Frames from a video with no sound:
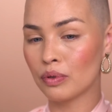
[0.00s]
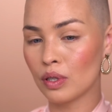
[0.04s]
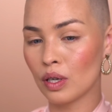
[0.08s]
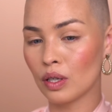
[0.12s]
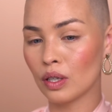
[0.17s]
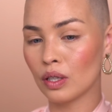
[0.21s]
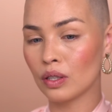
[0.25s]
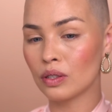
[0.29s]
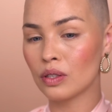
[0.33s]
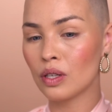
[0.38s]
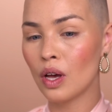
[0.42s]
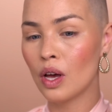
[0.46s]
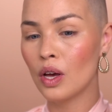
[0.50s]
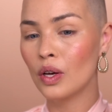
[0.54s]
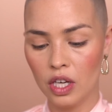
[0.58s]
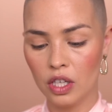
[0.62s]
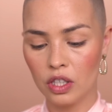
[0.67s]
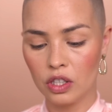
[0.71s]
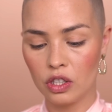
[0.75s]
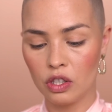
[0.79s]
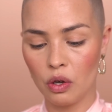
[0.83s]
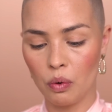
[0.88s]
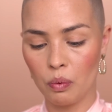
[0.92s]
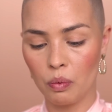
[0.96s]
products.
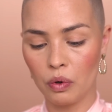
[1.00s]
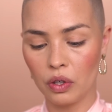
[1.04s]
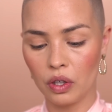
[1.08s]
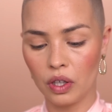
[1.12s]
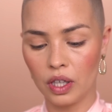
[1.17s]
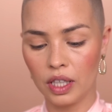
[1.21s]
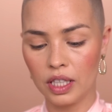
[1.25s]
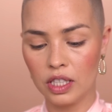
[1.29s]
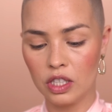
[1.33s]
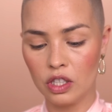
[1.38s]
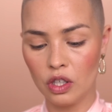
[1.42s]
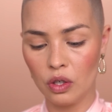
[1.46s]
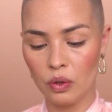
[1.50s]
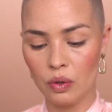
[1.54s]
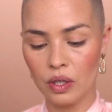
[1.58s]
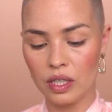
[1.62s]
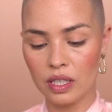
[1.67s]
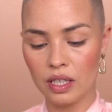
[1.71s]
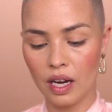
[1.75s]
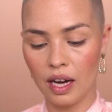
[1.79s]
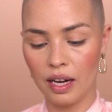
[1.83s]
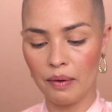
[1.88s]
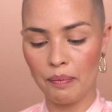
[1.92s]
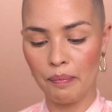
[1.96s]
So what I do
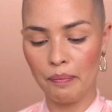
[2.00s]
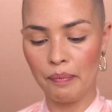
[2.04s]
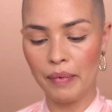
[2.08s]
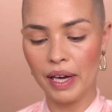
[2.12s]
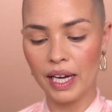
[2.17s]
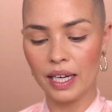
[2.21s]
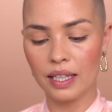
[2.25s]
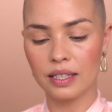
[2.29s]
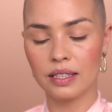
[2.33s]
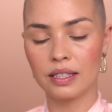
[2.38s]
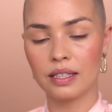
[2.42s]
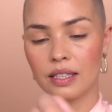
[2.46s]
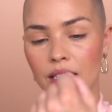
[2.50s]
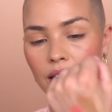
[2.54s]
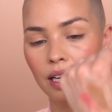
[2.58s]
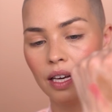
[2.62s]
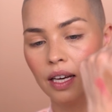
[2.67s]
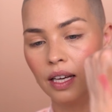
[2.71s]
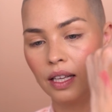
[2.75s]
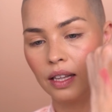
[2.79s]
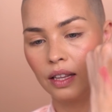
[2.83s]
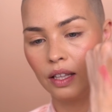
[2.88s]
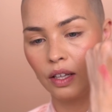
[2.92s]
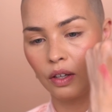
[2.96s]
is I mix
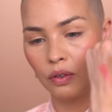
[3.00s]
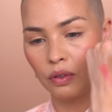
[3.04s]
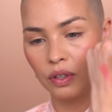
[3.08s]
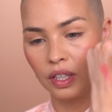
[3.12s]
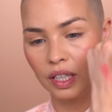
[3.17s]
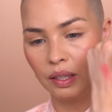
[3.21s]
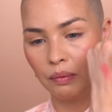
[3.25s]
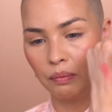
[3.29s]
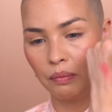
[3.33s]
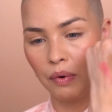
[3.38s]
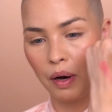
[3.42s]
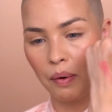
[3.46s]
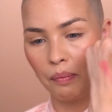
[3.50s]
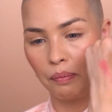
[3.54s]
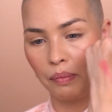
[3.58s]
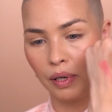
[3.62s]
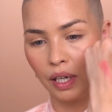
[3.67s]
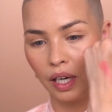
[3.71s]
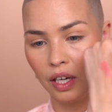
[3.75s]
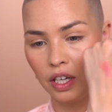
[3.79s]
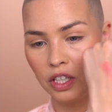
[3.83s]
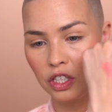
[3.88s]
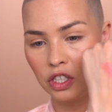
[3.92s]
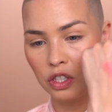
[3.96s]
the cream
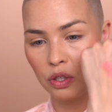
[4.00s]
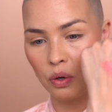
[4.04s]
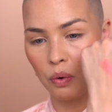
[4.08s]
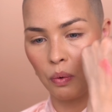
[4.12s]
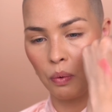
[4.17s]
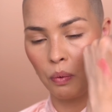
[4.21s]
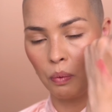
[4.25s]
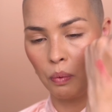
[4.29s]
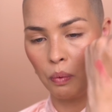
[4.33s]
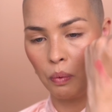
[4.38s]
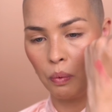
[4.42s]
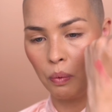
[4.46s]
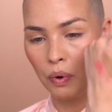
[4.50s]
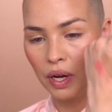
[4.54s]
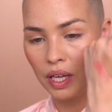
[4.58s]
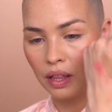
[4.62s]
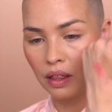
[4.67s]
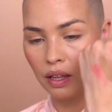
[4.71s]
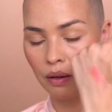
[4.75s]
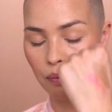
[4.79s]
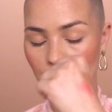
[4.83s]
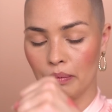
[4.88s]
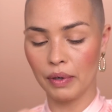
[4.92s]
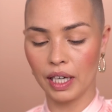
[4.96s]
blush
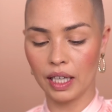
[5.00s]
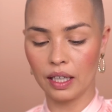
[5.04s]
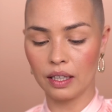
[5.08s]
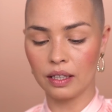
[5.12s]
with my